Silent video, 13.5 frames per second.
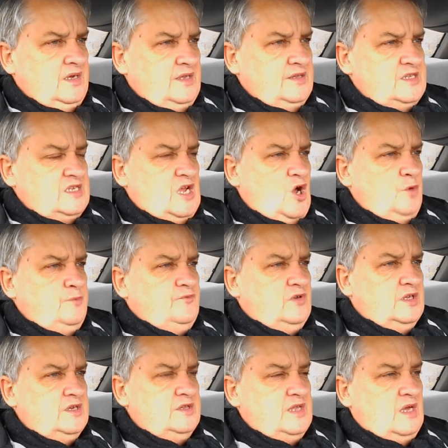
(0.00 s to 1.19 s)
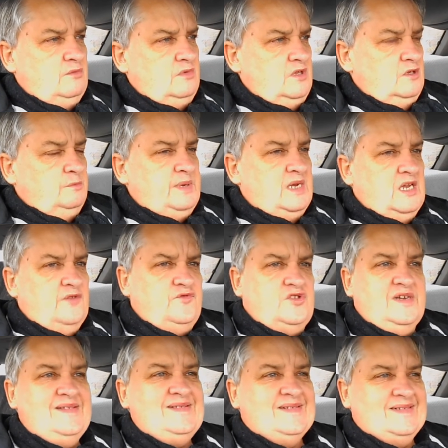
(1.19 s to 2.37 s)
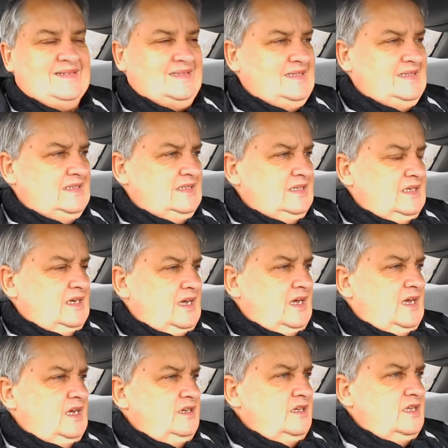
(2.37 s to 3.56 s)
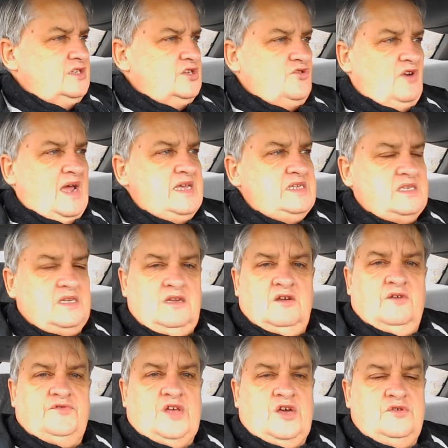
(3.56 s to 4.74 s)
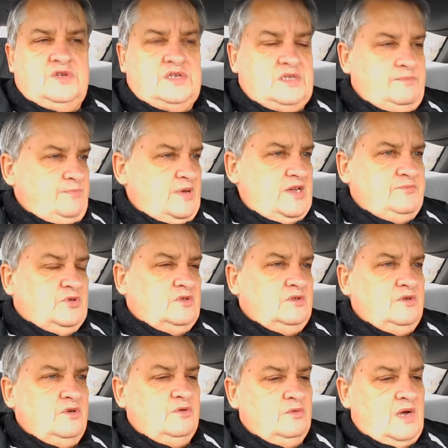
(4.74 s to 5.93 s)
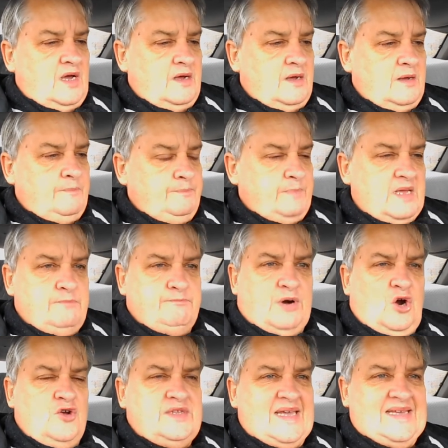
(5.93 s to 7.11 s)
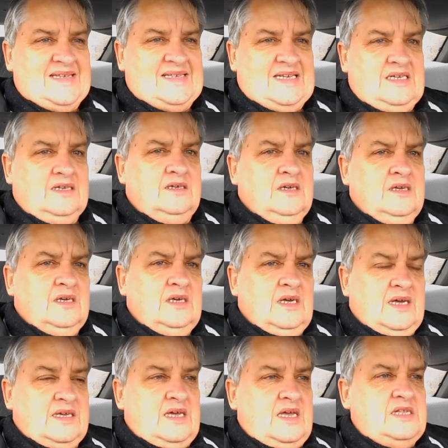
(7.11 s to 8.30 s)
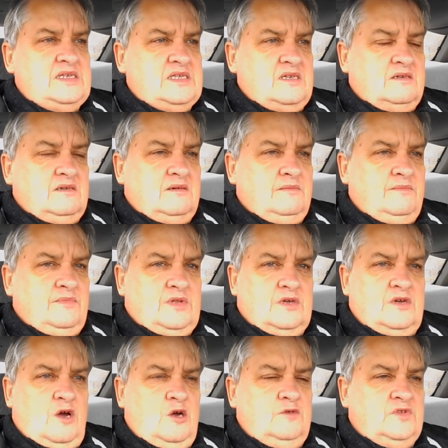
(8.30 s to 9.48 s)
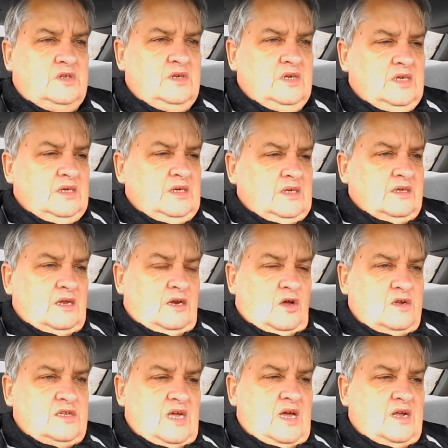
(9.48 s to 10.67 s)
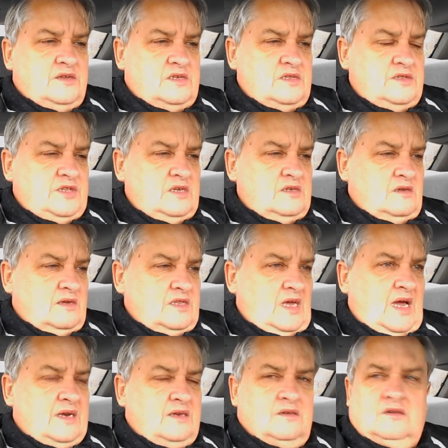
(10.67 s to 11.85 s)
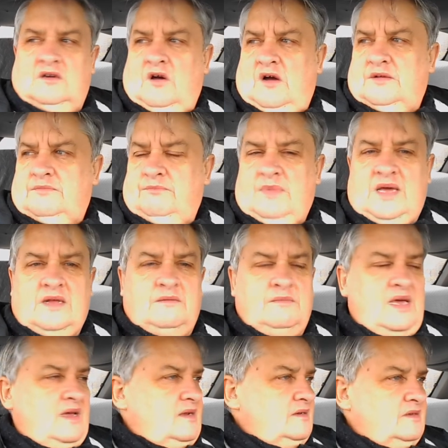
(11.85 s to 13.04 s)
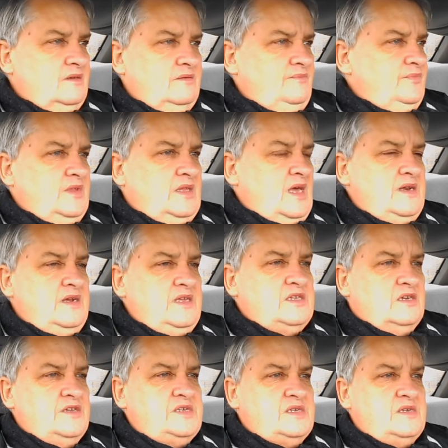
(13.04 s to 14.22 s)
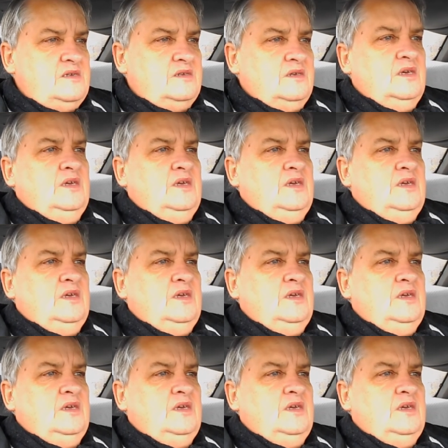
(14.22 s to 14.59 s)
I just hopefully that it'll be lifted. And that's crazy of those people who are been protesting against the COVID lockdowns and things like that. God, man, they need to listen.